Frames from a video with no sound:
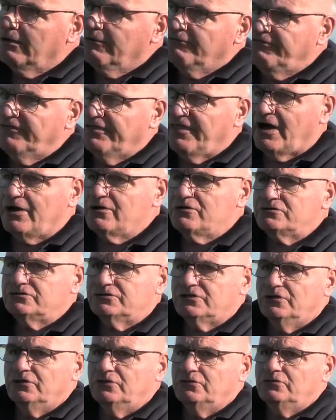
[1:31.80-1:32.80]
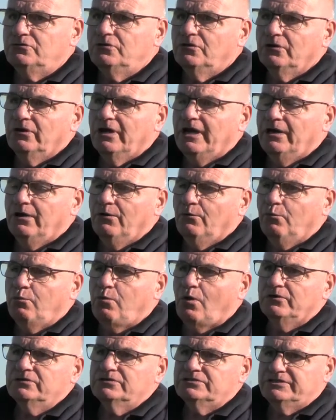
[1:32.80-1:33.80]
For those who
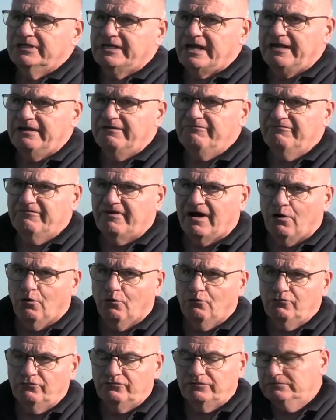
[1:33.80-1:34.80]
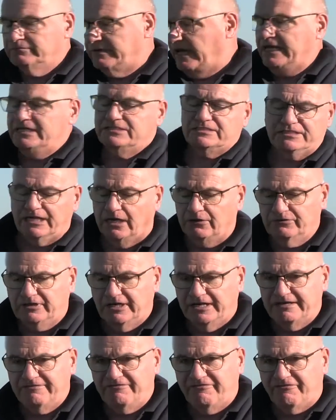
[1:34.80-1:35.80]
want to get involved, it's
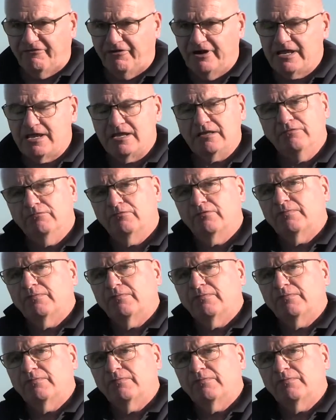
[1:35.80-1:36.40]
totally free.